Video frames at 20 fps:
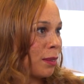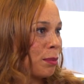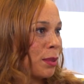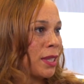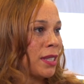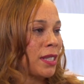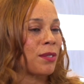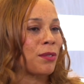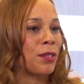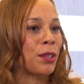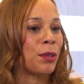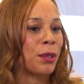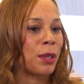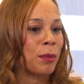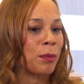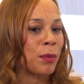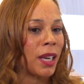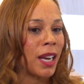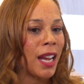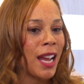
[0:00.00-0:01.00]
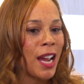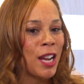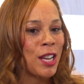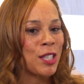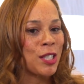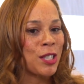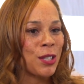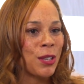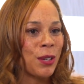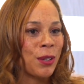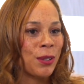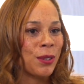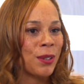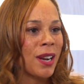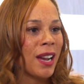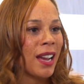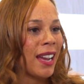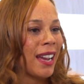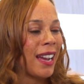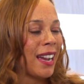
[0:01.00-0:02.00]
piece of equipment. So
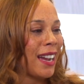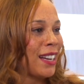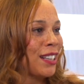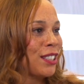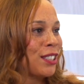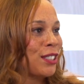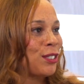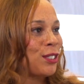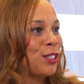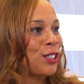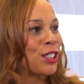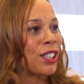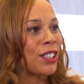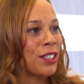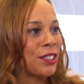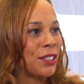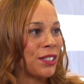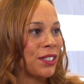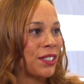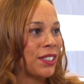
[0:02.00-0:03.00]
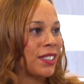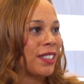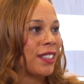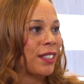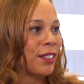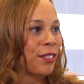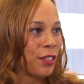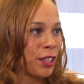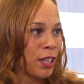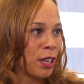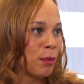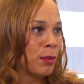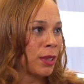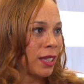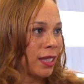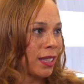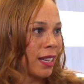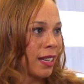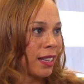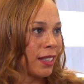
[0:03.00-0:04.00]
how do you juggle family
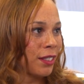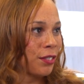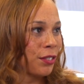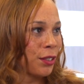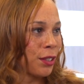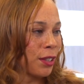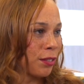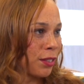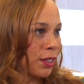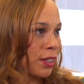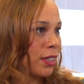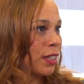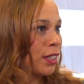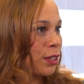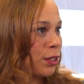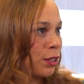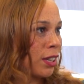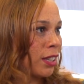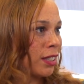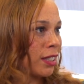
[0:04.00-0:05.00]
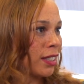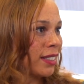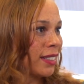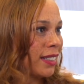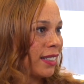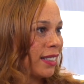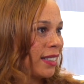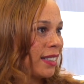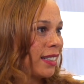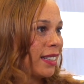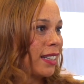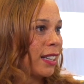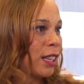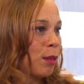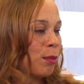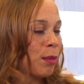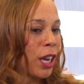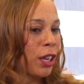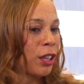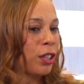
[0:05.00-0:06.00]
life? You have a daughter.
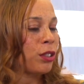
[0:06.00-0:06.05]
Mm-hmm. How